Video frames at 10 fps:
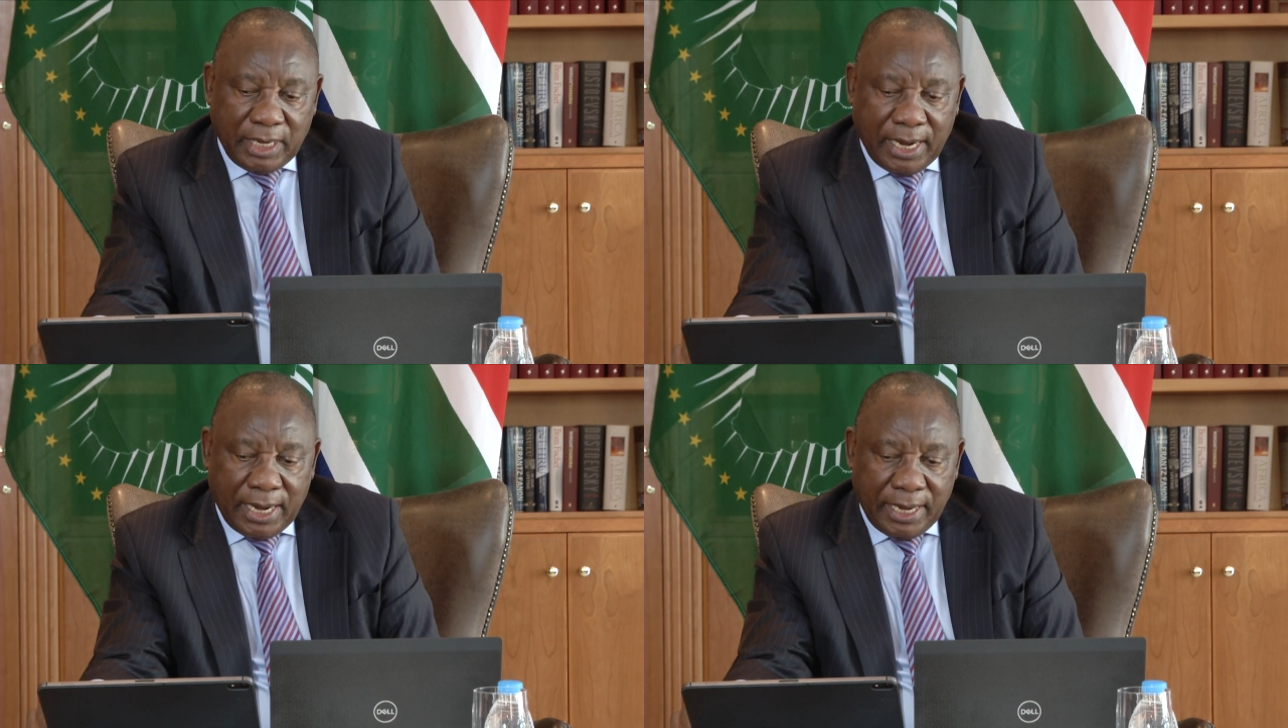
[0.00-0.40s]

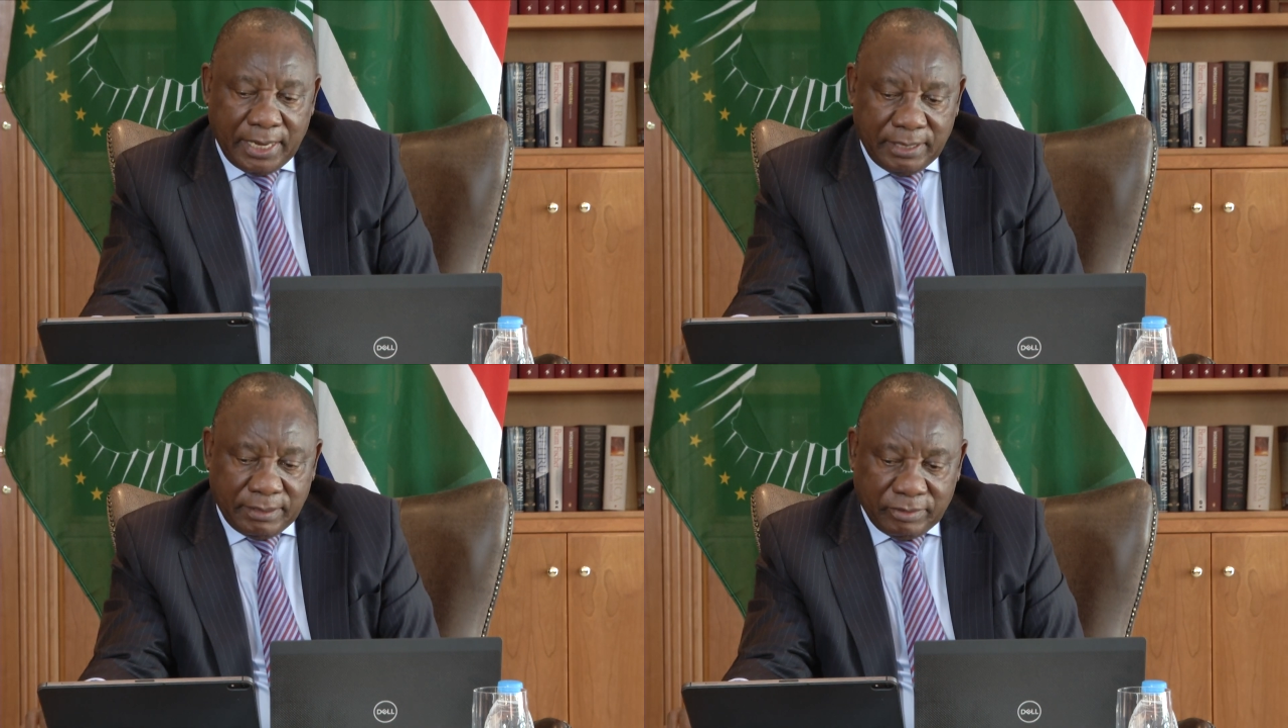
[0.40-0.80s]

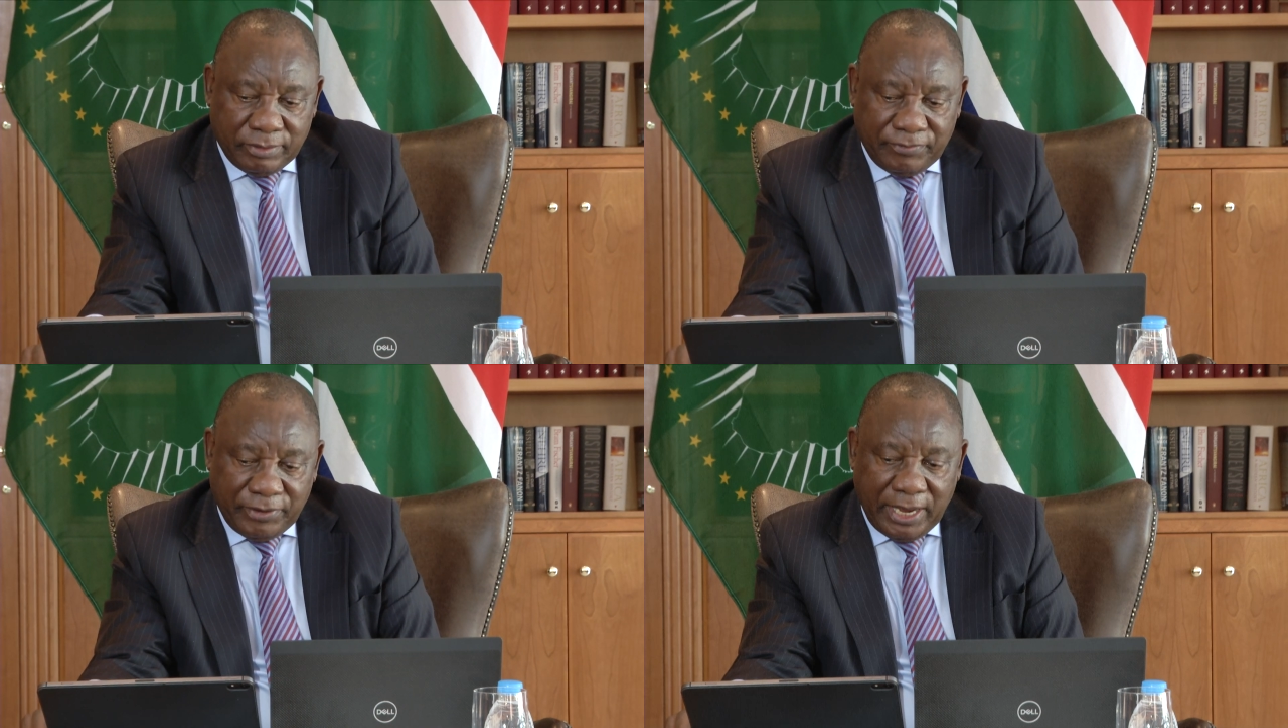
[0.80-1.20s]
I
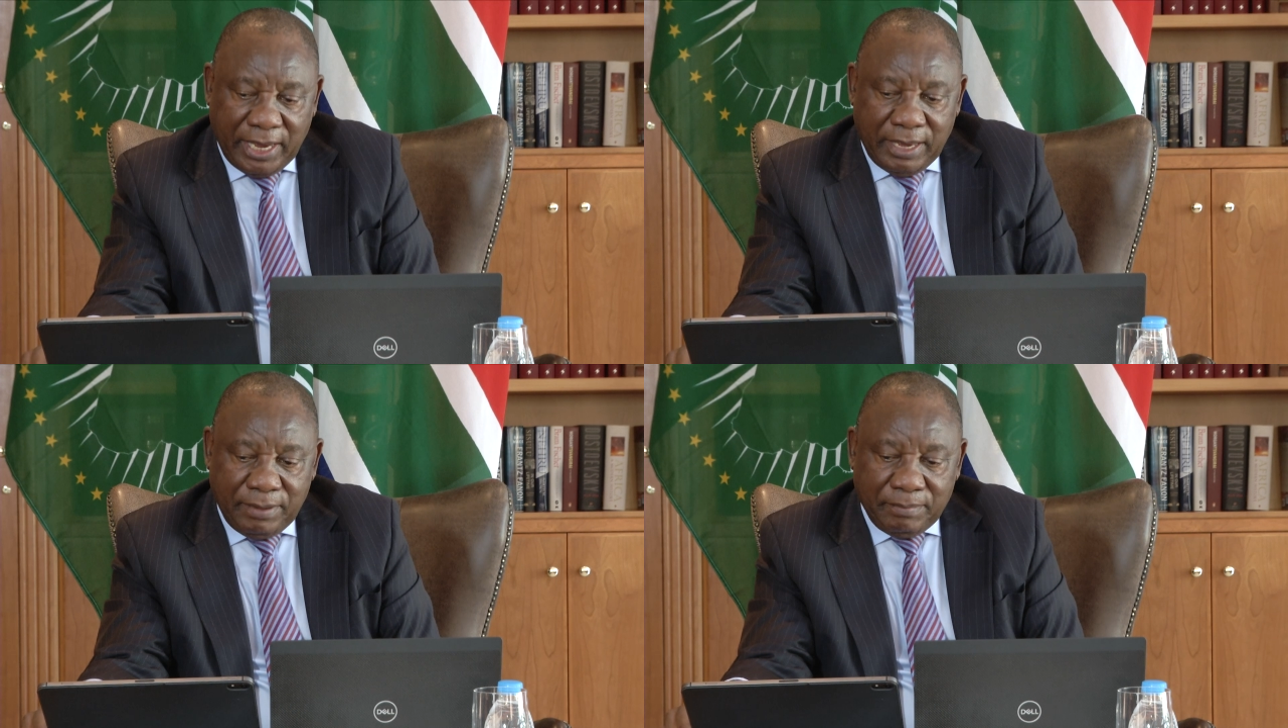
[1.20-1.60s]

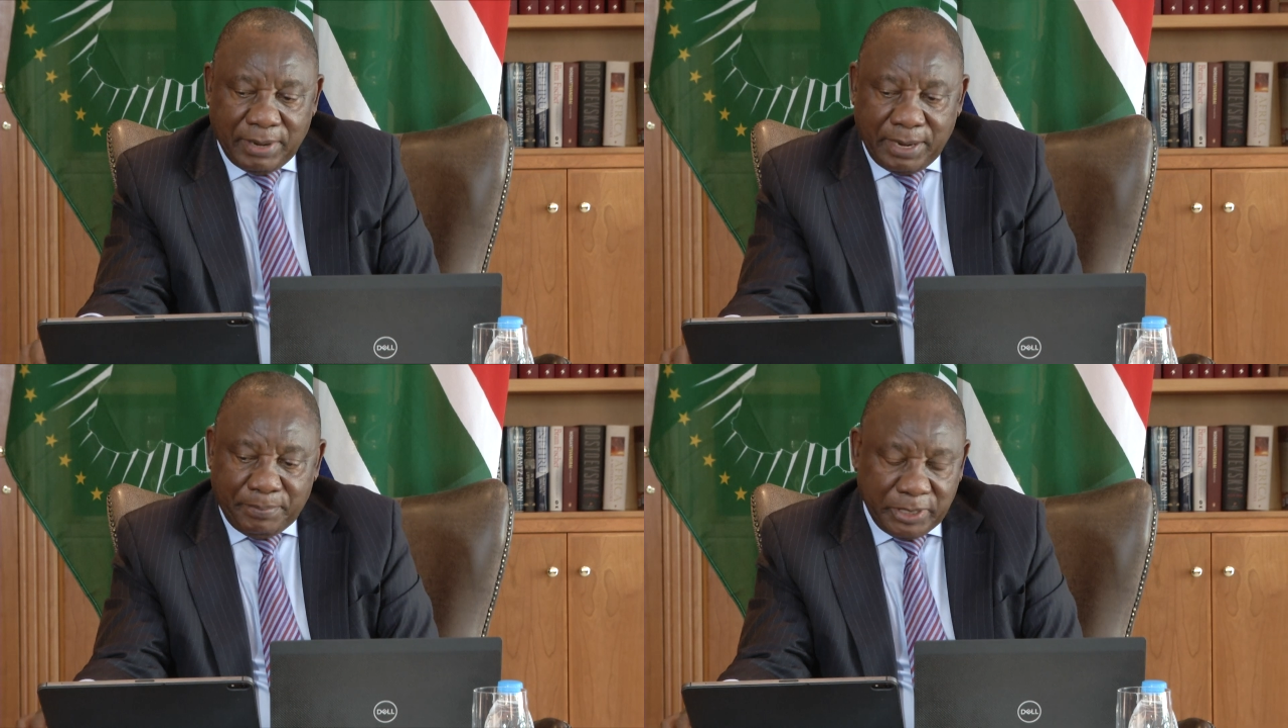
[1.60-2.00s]
convey
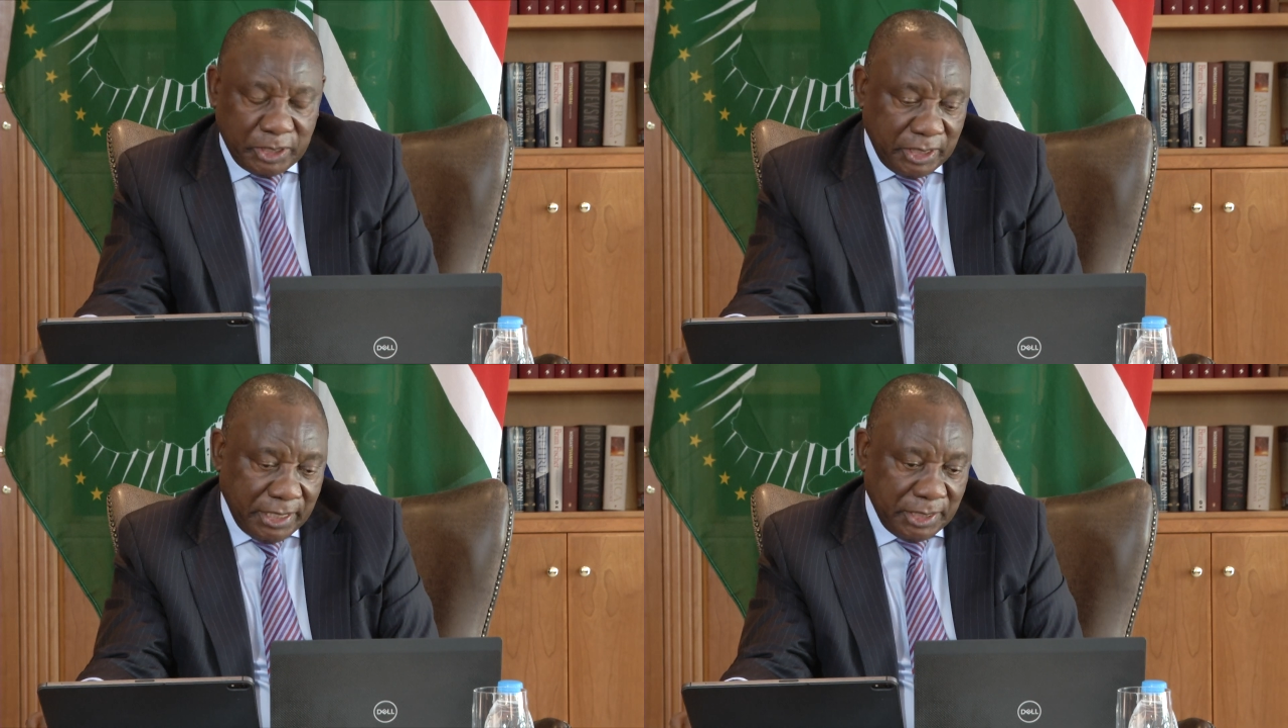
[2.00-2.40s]
my
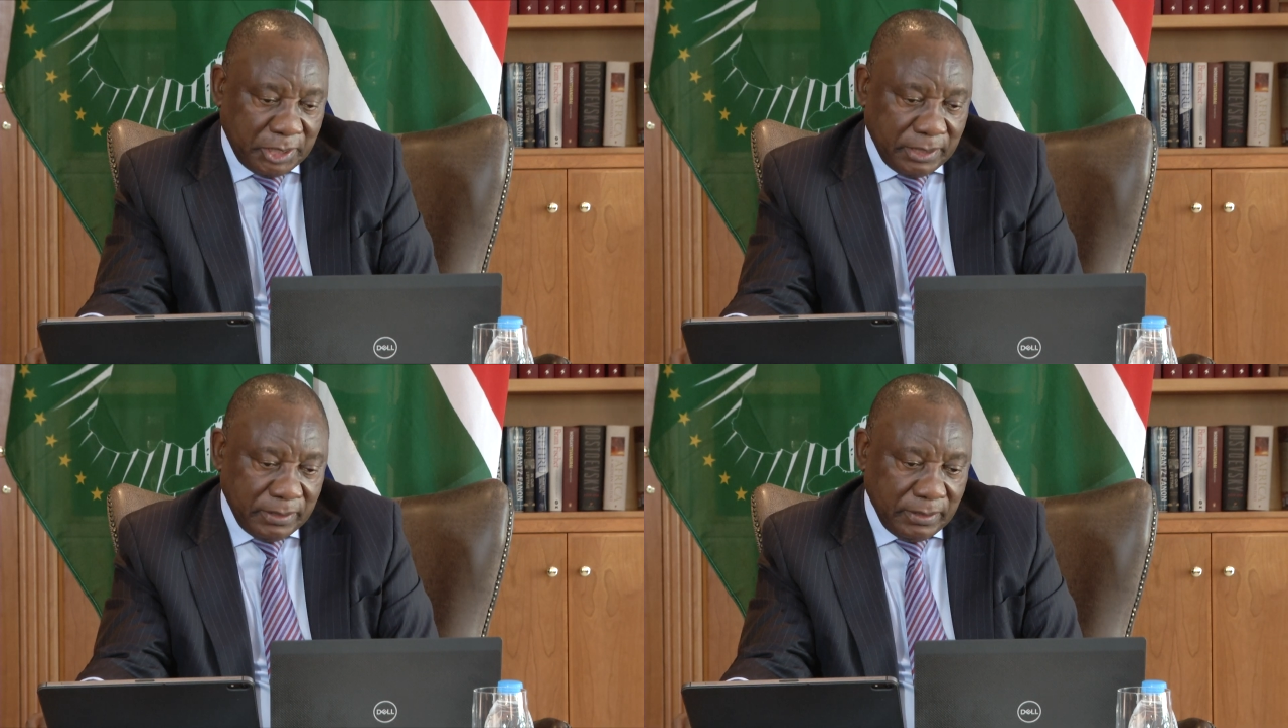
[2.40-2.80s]

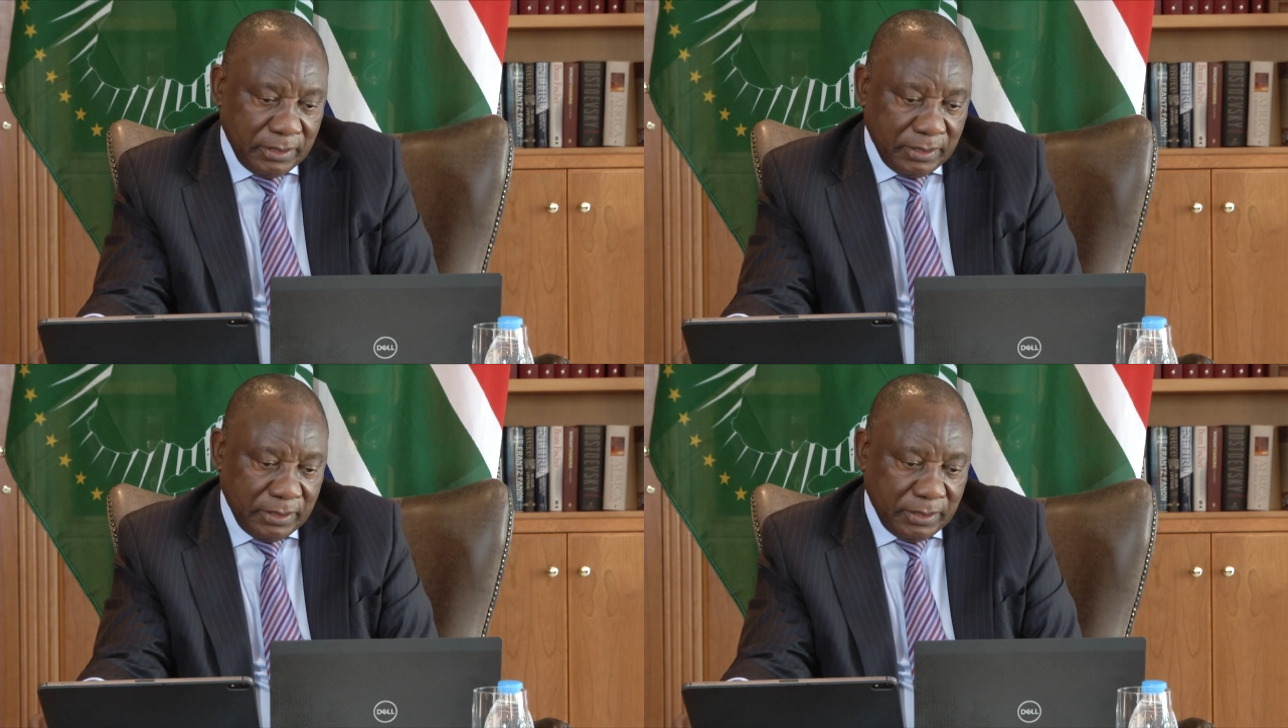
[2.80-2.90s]
appreciation